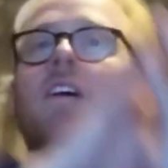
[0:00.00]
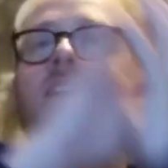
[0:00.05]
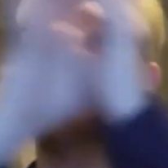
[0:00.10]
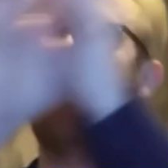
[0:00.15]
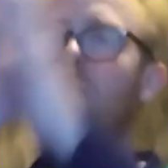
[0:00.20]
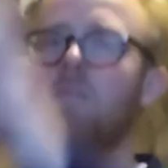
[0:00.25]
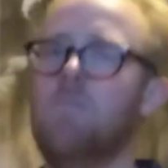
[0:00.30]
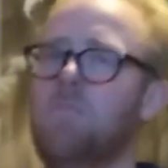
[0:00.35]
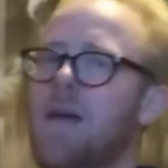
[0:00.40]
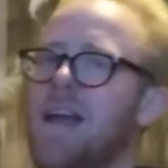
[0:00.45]

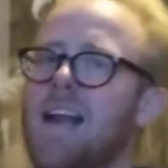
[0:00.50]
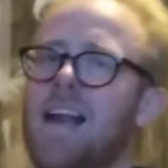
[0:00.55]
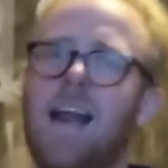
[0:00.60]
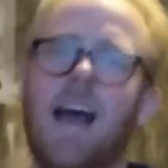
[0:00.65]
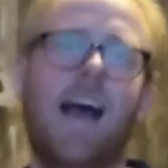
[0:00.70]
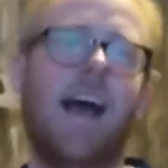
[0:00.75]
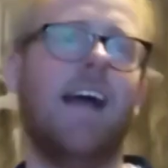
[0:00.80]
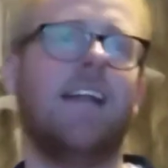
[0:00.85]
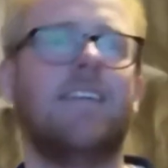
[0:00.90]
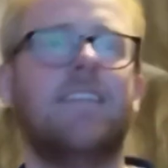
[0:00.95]
go to
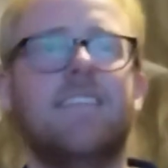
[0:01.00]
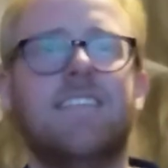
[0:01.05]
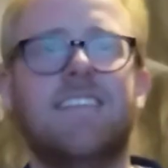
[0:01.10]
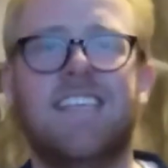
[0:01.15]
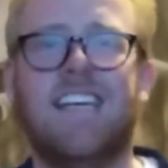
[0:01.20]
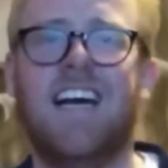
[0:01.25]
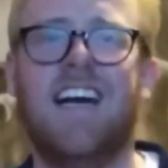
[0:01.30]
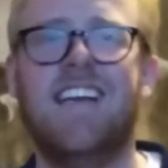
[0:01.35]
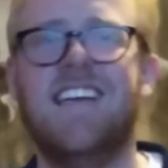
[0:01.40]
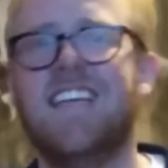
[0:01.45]
Manhattan to
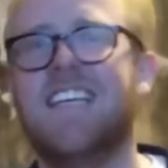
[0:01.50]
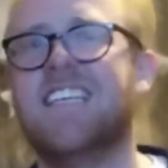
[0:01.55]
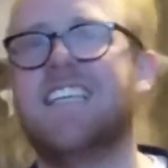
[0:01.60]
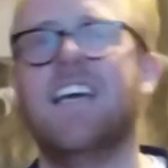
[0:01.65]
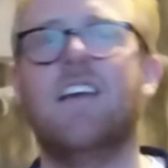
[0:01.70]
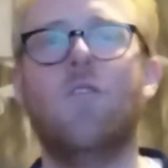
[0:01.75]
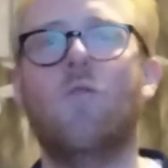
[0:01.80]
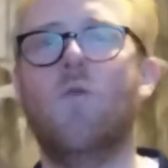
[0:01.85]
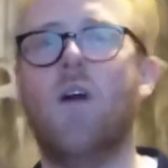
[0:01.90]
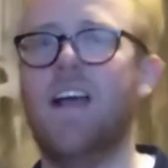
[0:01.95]
kind of
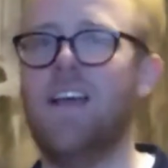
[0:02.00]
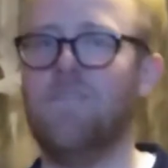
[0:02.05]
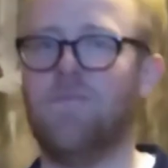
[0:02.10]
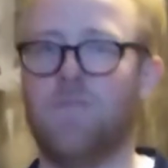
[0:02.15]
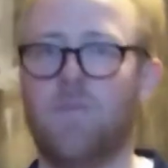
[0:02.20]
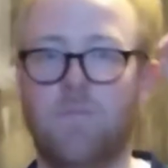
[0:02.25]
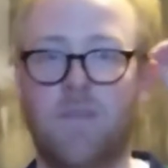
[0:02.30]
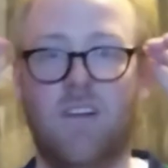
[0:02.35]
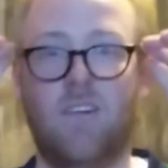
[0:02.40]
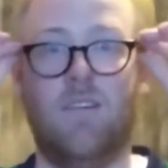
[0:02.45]
get away
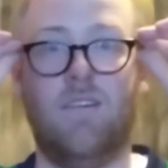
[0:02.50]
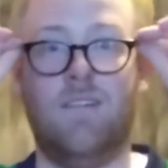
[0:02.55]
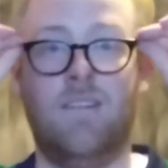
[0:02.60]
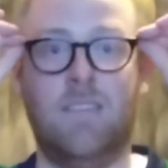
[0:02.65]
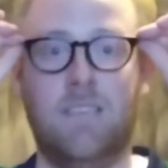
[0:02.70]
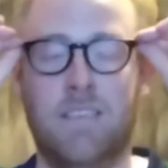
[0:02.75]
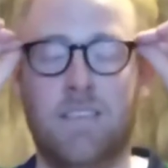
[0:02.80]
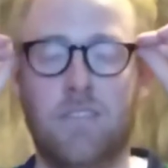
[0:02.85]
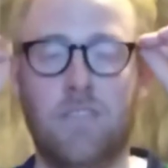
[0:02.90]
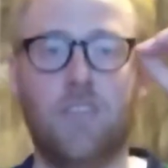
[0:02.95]
from it
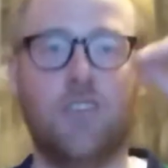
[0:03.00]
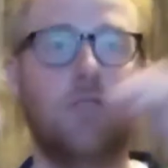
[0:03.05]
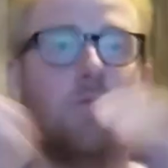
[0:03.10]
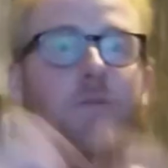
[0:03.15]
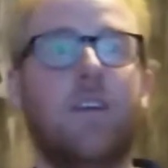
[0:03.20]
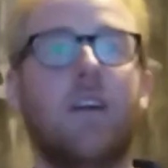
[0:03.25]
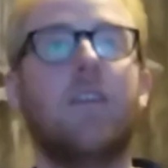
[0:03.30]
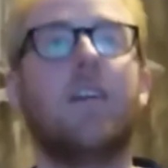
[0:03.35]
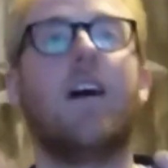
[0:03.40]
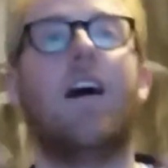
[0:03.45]
all and do
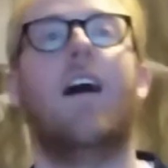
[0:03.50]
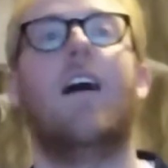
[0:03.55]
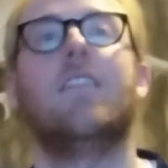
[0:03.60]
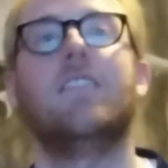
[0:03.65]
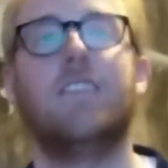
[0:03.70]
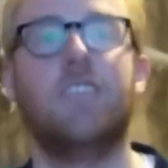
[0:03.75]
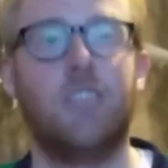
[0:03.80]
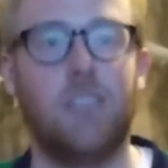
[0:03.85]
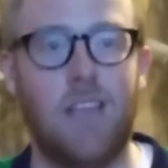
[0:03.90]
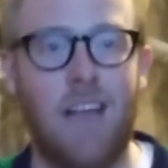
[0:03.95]
their
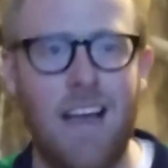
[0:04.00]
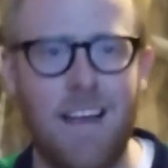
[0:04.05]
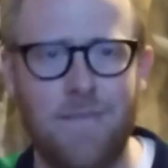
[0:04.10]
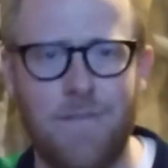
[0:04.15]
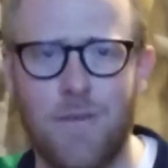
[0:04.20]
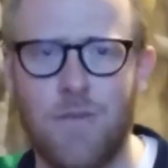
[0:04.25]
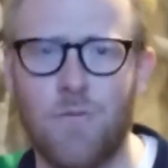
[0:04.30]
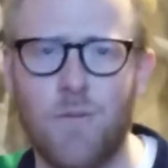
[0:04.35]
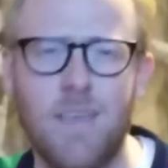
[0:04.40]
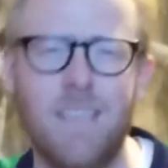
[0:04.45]
college
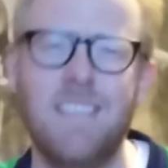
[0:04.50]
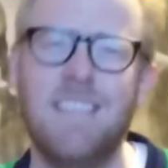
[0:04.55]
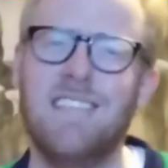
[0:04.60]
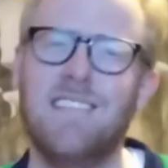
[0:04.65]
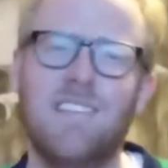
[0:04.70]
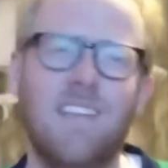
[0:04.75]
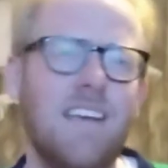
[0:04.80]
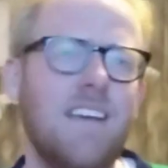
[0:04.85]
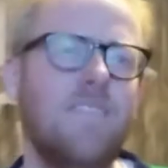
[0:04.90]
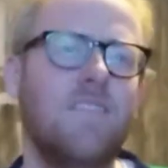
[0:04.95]
life and really
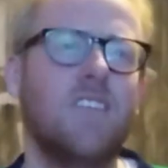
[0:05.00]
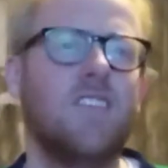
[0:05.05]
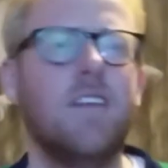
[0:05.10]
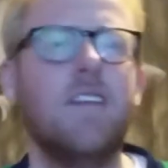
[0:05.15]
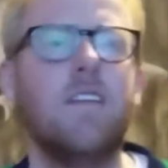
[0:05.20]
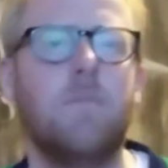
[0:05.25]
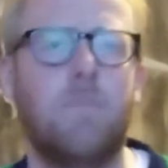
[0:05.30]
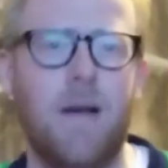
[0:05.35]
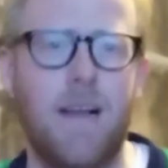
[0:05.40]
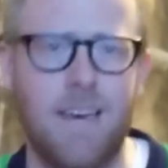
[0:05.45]
live as
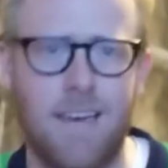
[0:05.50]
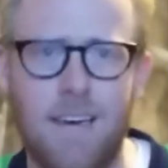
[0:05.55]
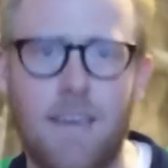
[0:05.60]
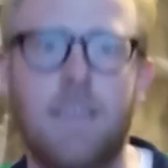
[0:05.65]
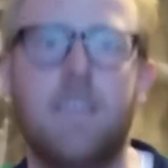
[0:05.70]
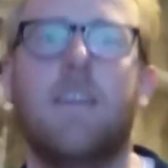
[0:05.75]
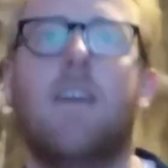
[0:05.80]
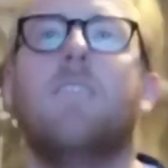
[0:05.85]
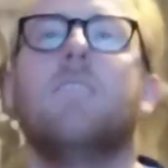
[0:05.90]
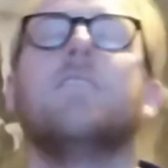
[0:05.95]
independent
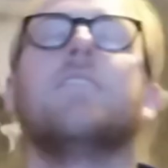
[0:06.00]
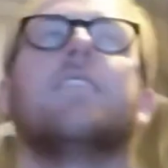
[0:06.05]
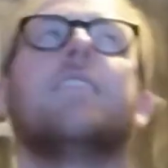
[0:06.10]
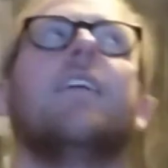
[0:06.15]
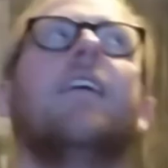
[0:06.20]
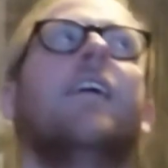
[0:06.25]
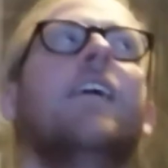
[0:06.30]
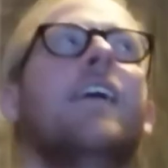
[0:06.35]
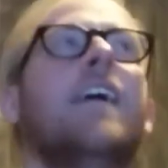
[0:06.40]
adults.